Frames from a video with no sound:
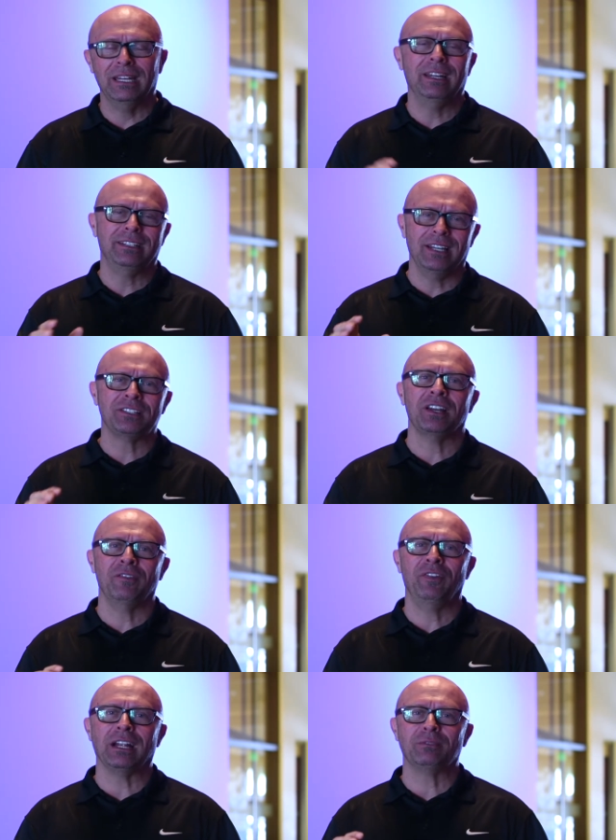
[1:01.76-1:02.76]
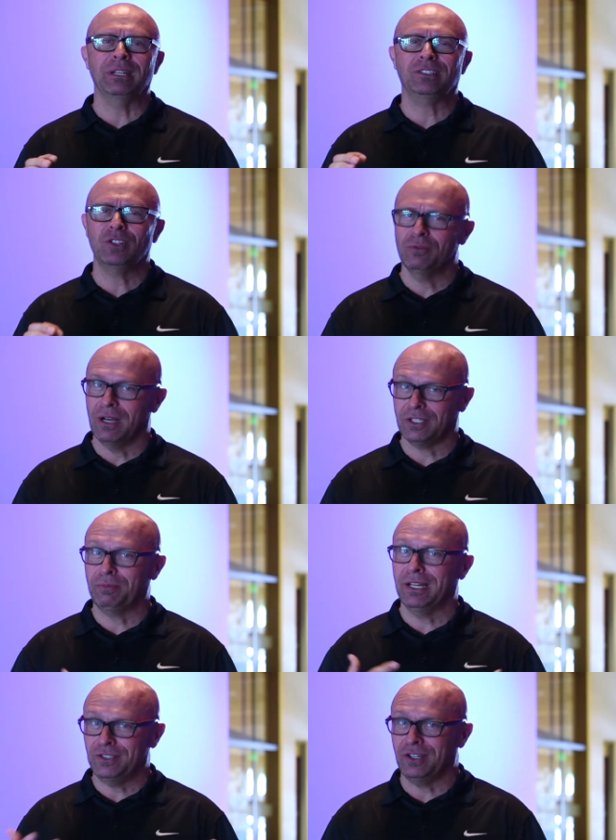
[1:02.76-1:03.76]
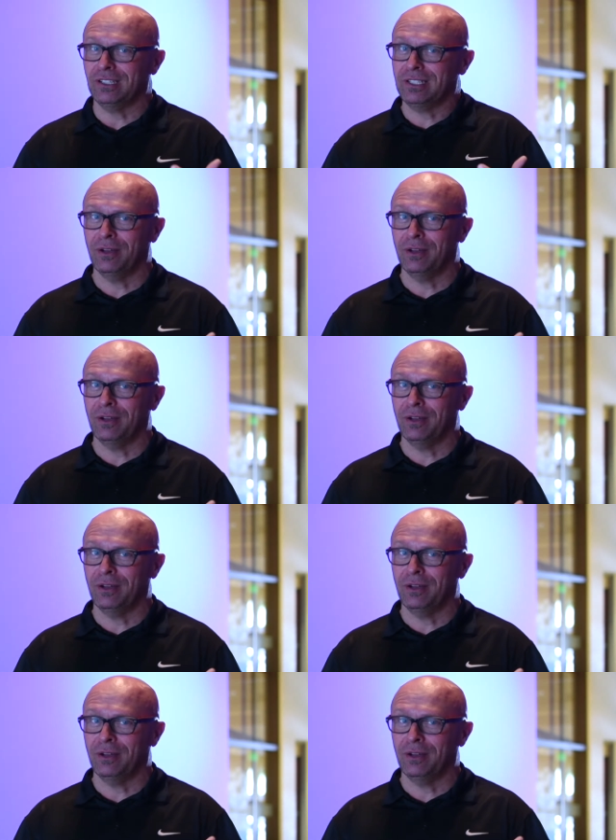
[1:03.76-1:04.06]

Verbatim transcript: And it doesn't affect me too much, but as you can